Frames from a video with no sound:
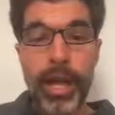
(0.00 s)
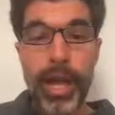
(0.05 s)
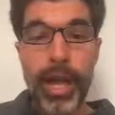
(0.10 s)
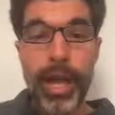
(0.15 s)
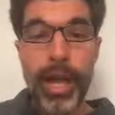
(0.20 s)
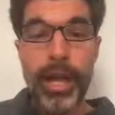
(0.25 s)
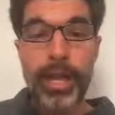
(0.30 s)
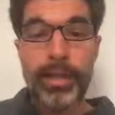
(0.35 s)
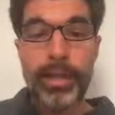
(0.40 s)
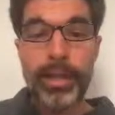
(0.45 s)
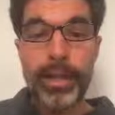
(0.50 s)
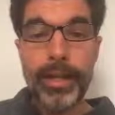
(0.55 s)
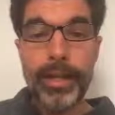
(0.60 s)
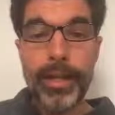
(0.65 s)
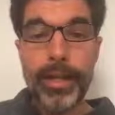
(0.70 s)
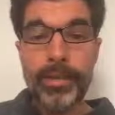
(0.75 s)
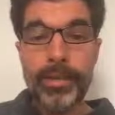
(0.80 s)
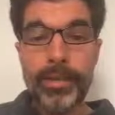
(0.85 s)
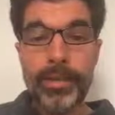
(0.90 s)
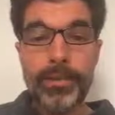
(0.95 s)
and
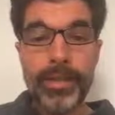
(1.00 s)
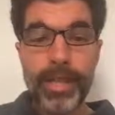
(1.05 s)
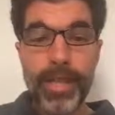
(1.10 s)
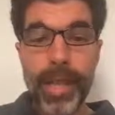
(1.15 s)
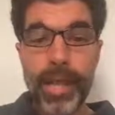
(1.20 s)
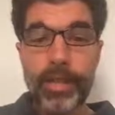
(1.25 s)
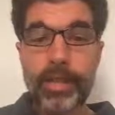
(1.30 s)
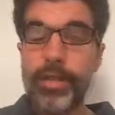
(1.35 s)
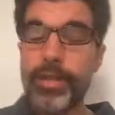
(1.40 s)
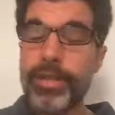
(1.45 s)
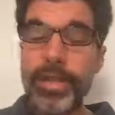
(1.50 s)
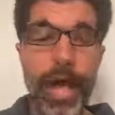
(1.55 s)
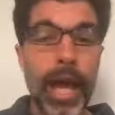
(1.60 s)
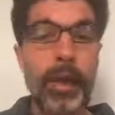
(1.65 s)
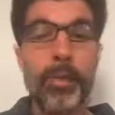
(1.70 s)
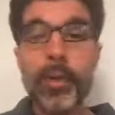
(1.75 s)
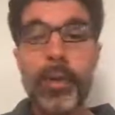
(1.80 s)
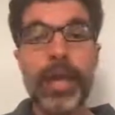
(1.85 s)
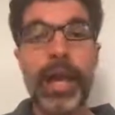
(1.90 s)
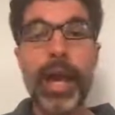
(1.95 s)
the different categories. I
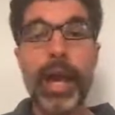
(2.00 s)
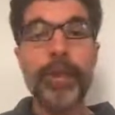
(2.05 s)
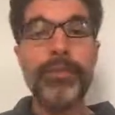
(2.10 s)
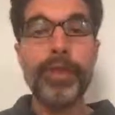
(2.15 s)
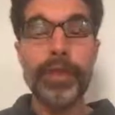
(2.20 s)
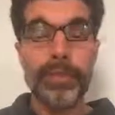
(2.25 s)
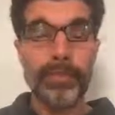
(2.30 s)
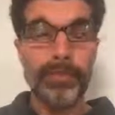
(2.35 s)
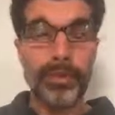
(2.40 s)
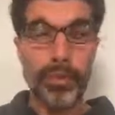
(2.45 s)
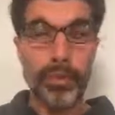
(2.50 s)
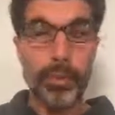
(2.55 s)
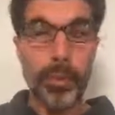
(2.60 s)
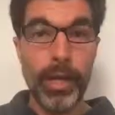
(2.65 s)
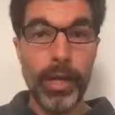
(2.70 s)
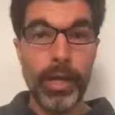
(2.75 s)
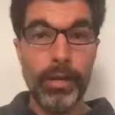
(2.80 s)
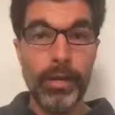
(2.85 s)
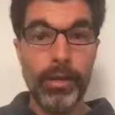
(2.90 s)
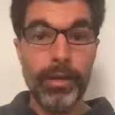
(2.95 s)
wouldn't have these full
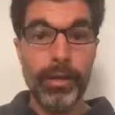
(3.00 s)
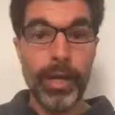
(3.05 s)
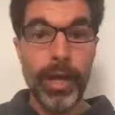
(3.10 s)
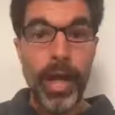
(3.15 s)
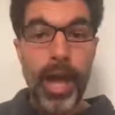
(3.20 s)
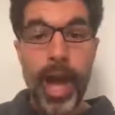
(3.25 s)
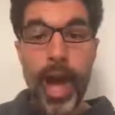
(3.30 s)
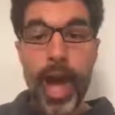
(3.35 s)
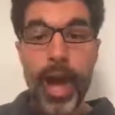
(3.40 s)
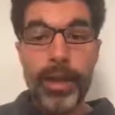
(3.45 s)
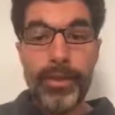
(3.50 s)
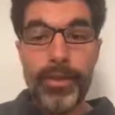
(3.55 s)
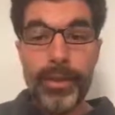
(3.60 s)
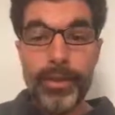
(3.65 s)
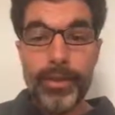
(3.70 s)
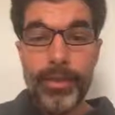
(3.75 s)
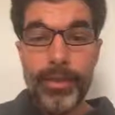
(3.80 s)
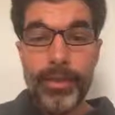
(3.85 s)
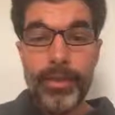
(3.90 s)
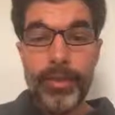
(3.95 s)
width. I
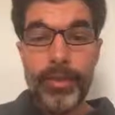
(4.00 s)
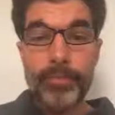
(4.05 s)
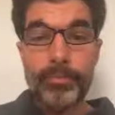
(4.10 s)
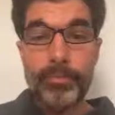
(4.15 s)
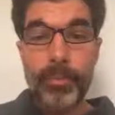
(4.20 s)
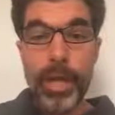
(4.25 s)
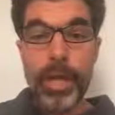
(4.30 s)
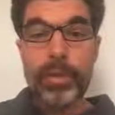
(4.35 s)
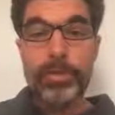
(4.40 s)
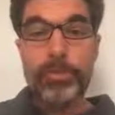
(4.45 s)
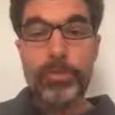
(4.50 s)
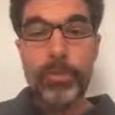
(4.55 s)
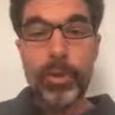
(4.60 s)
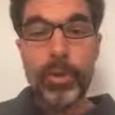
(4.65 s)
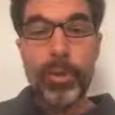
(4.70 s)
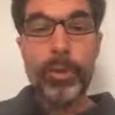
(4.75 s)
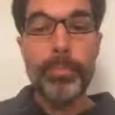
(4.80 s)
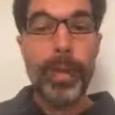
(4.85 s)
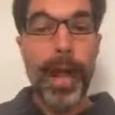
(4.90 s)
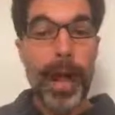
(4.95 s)
think that these are much
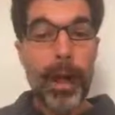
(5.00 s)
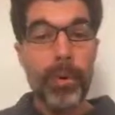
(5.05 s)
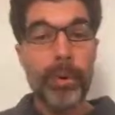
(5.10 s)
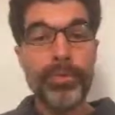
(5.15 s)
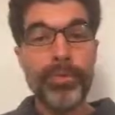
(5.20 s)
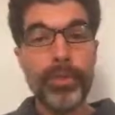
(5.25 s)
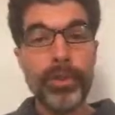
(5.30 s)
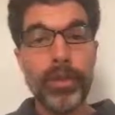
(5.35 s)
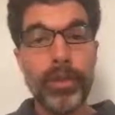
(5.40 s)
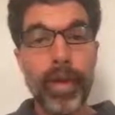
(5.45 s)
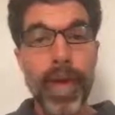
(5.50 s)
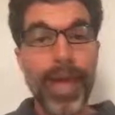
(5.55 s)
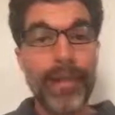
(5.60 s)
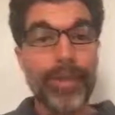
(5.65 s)
more powerful as